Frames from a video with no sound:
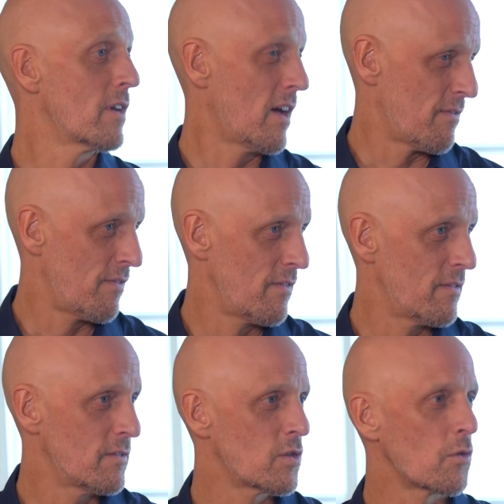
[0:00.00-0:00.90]
enough.
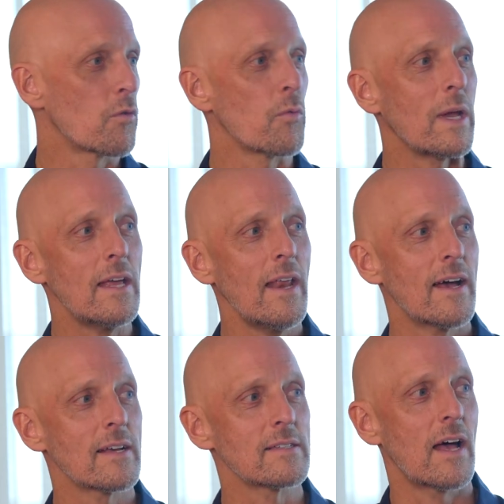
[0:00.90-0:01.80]
So greed
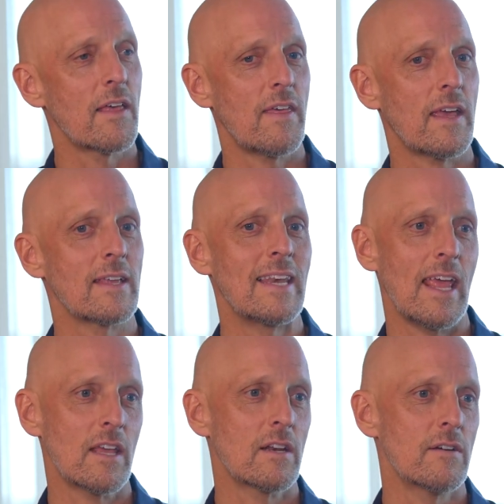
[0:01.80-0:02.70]
has, I think, a
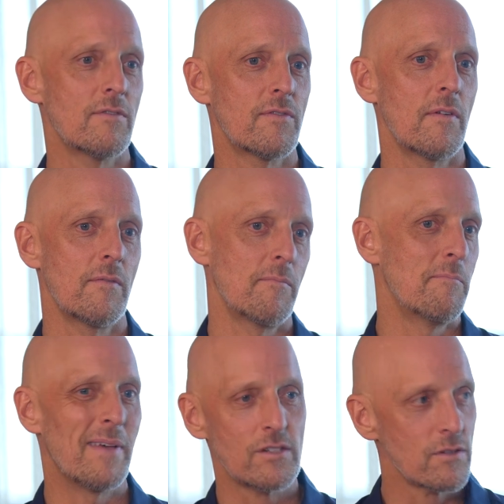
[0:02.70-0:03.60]
negative
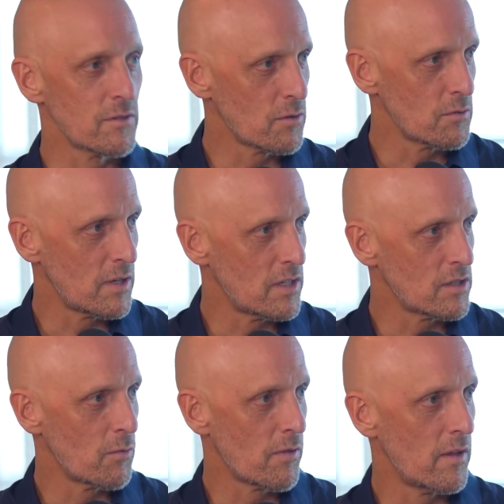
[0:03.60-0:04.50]
mental
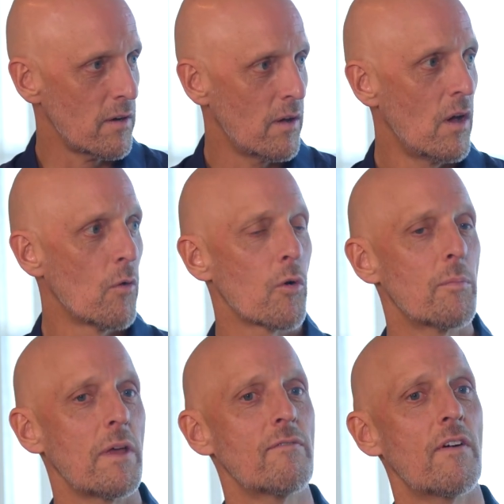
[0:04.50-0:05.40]
association with it, where
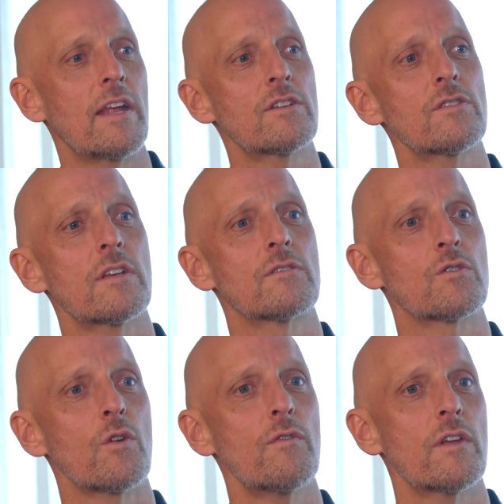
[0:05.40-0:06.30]
being financially
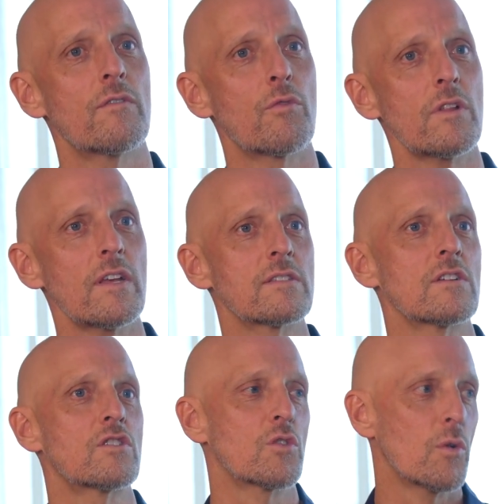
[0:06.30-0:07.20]
conservative really is a
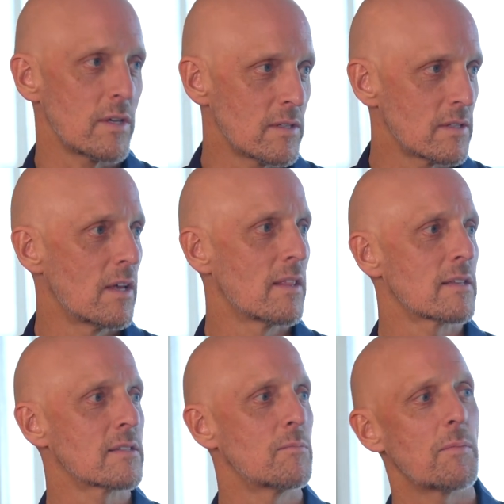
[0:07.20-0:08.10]
choice
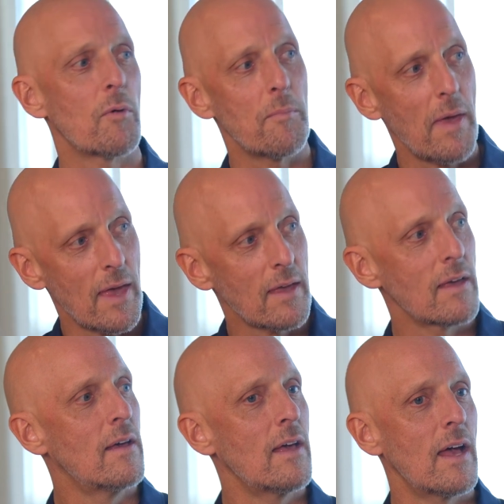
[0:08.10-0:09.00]
that some people make,
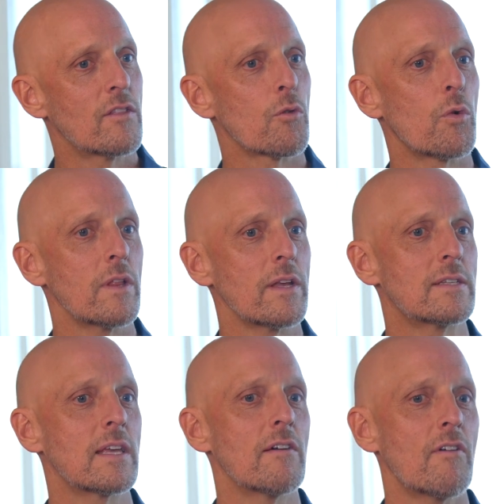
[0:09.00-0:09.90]
and they're willing
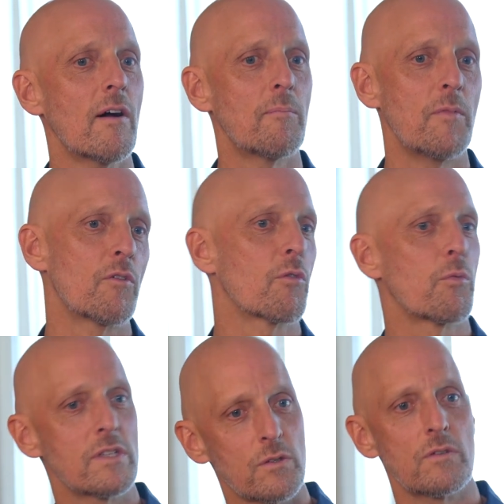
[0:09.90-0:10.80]
to give up, the
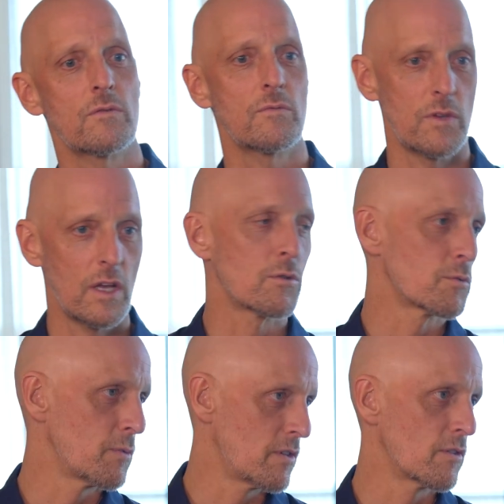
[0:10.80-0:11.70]
risk equals
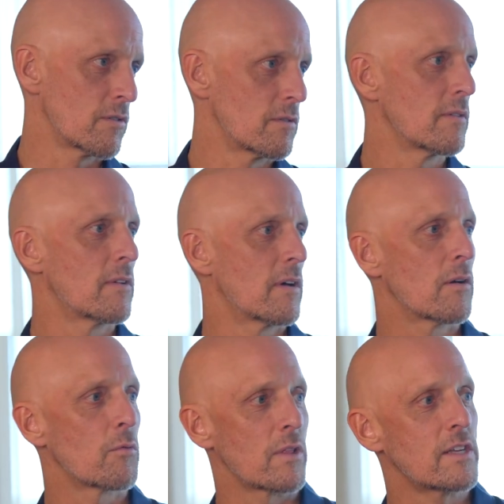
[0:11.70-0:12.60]
return
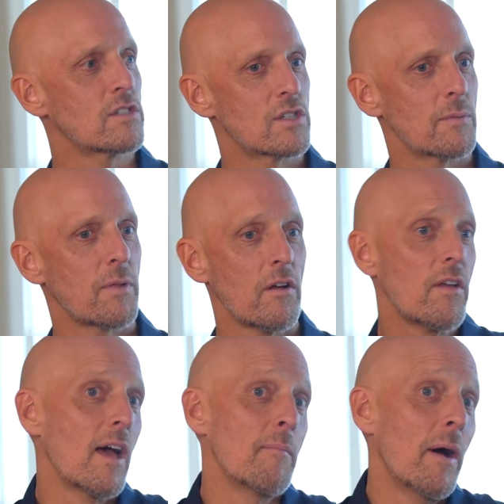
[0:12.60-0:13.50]
relationship. Like,
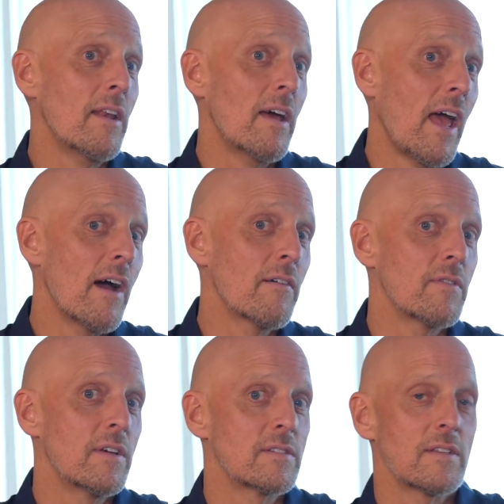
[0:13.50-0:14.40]
okay, I might not
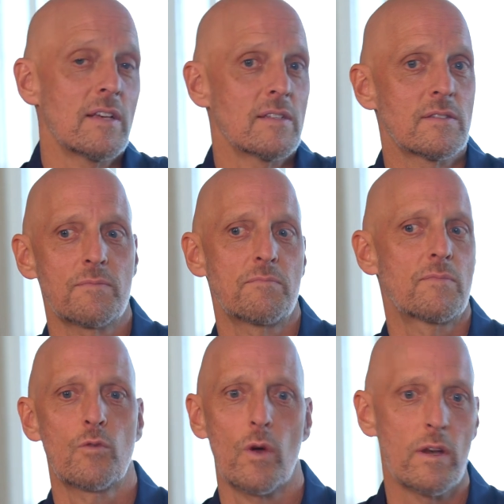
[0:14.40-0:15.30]
have as
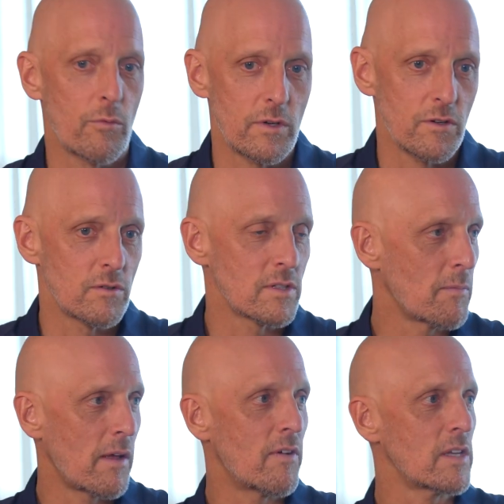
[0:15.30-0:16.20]
great of returns on
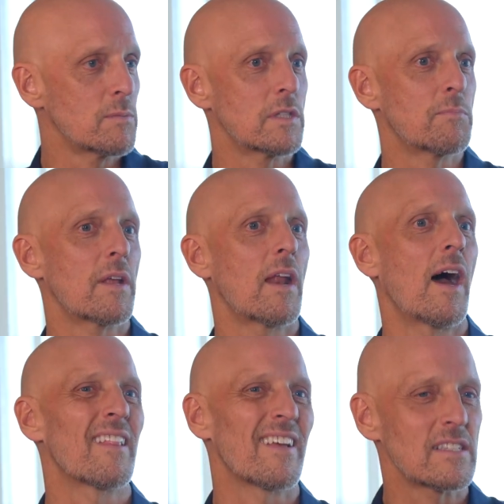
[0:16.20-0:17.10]
my investments, but
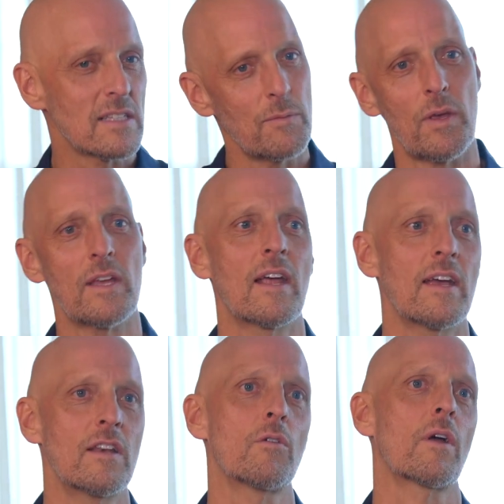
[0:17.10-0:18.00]
I like sleeping at
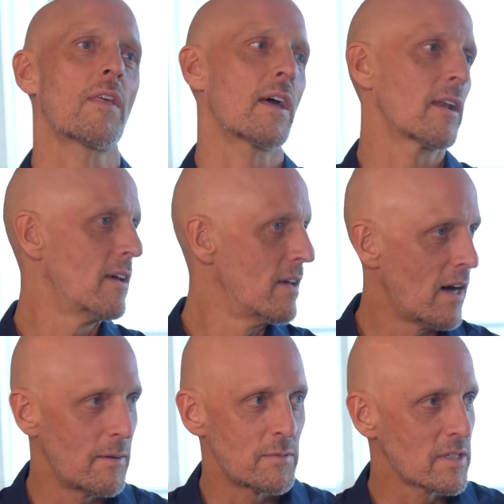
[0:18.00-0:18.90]
night knowing that
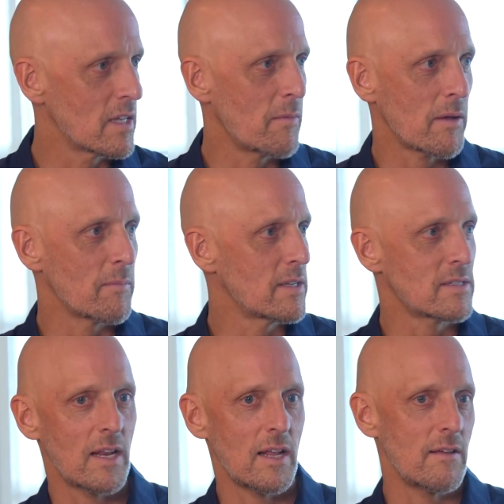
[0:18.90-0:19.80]
I'm just going to make my
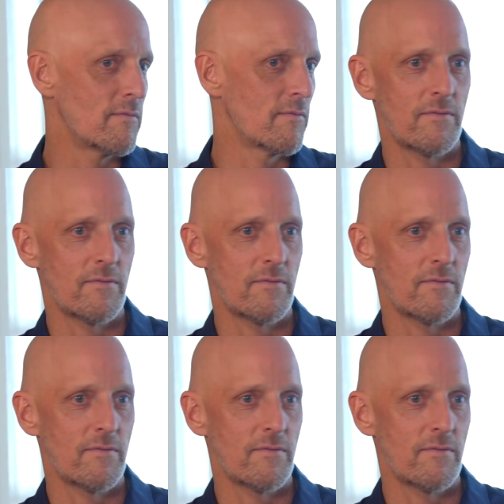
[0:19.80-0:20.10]
steady